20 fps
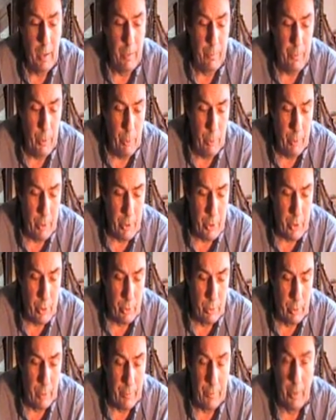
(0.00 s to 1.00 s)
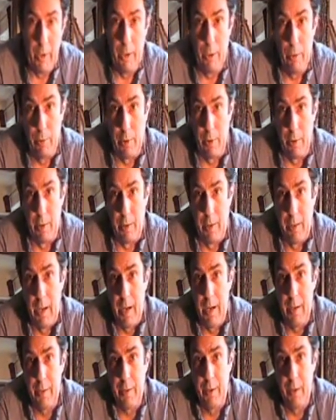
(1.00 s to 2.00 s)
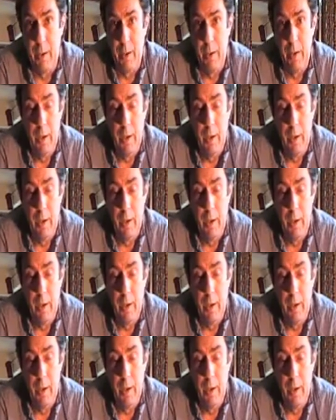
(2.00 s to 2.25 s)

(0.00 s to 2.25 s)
If you want to store it for longer than that,